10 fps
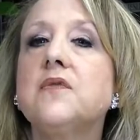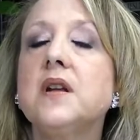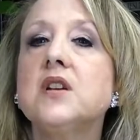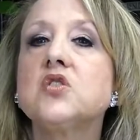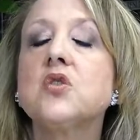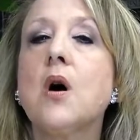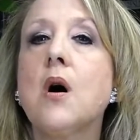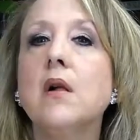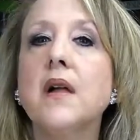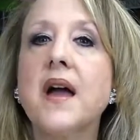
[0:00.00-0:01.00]
finished,
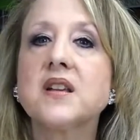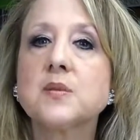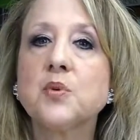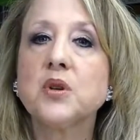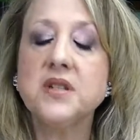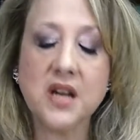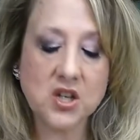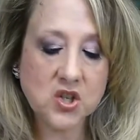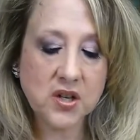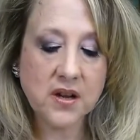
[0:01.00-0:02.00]
all
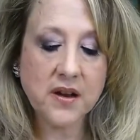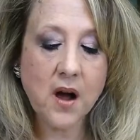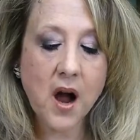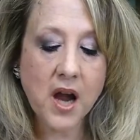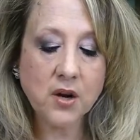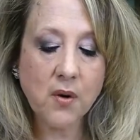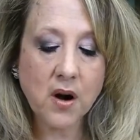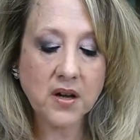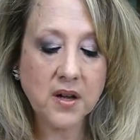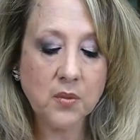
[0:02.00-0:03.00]
exploitation and
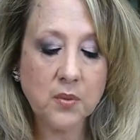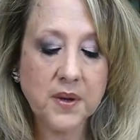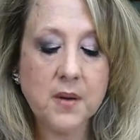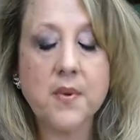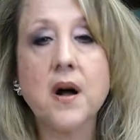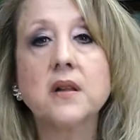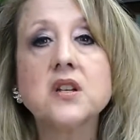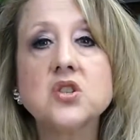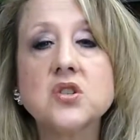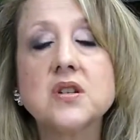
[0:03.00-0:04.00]
hierarchy will be
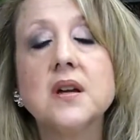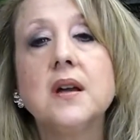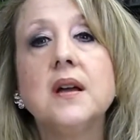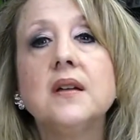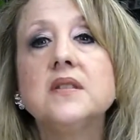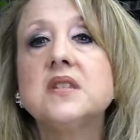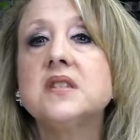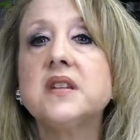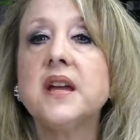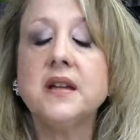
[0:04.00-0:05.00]
abolished. The
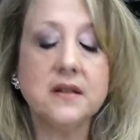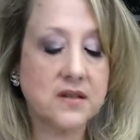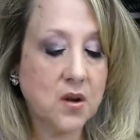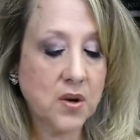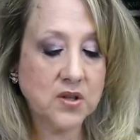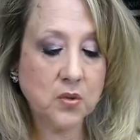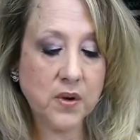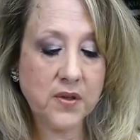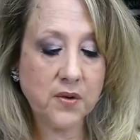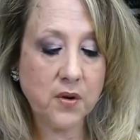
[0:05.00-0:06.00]
state is going to
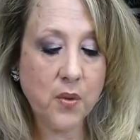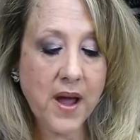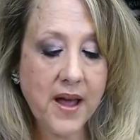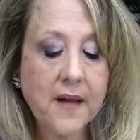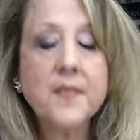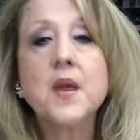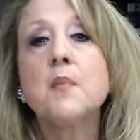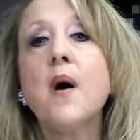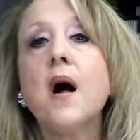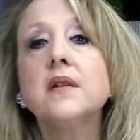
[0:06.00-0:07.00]
wither away.
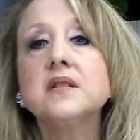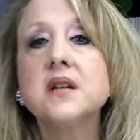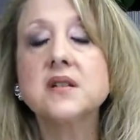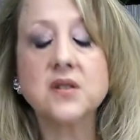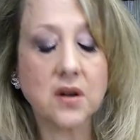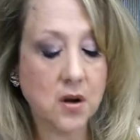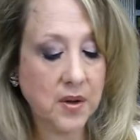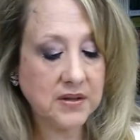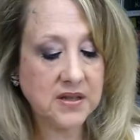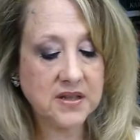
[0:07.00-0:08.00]
Politics are
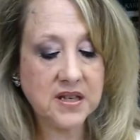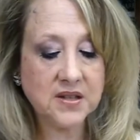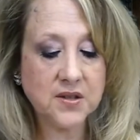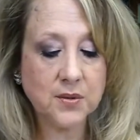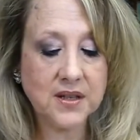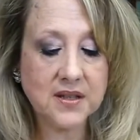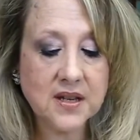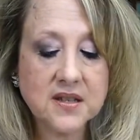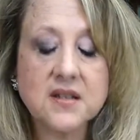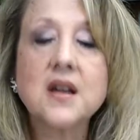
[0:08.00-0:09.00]
going to cease to
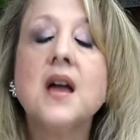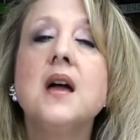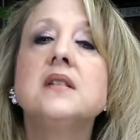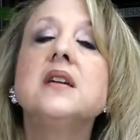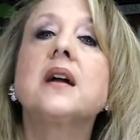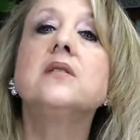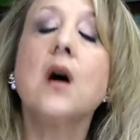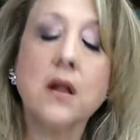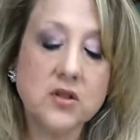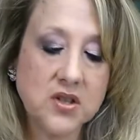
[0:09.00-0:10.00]
exist.
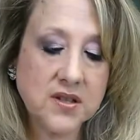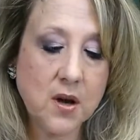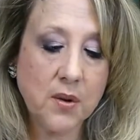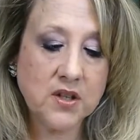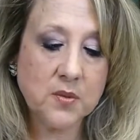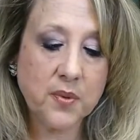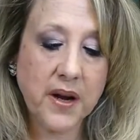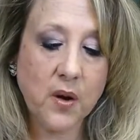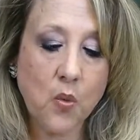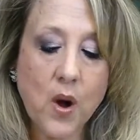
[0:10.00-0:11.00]
Technology is going to
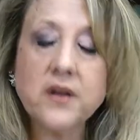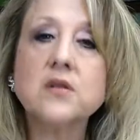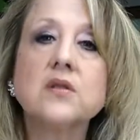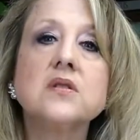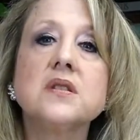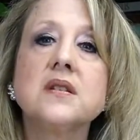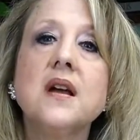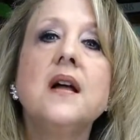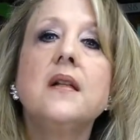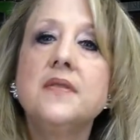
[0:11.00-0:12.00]
bring wonders.
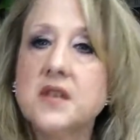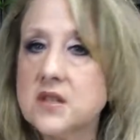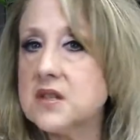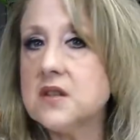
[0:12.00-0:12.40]
This